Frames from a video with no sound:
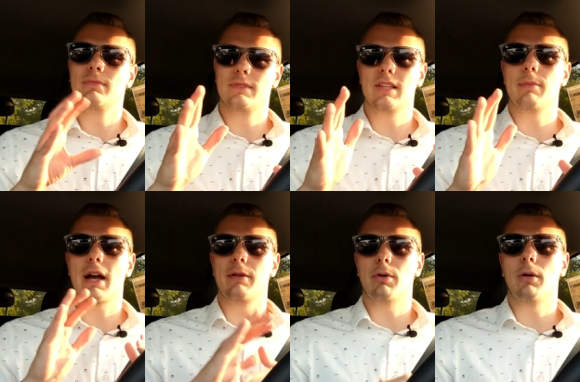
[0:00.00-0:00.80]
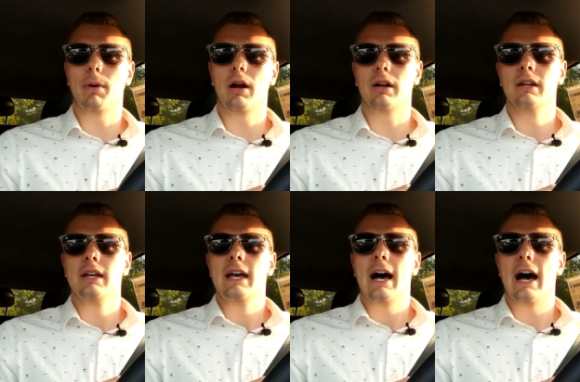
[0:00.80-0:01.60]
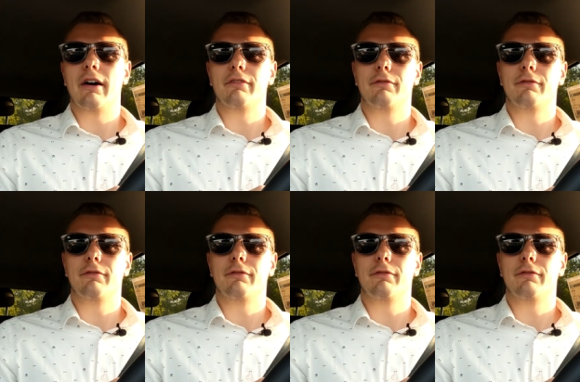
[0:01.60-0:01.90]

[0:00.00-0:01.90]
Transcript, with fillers: same kind of ballpark uh,